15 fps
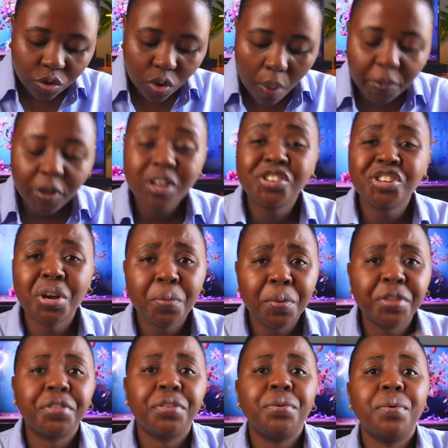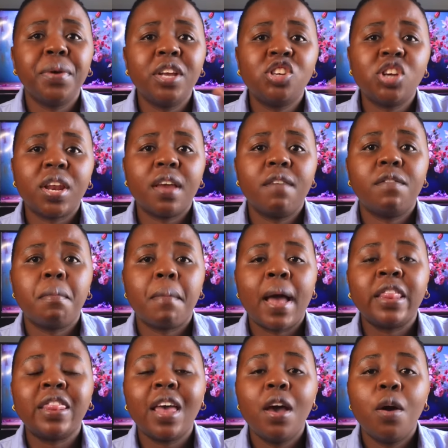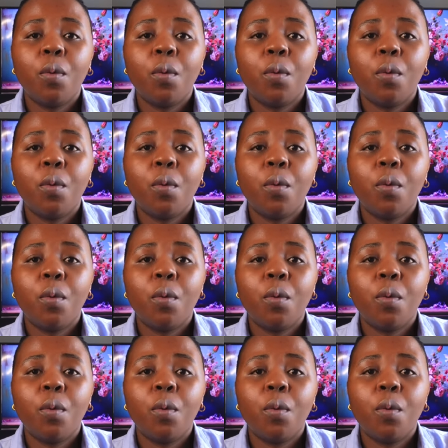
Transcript: So I'm going to share with you each and every month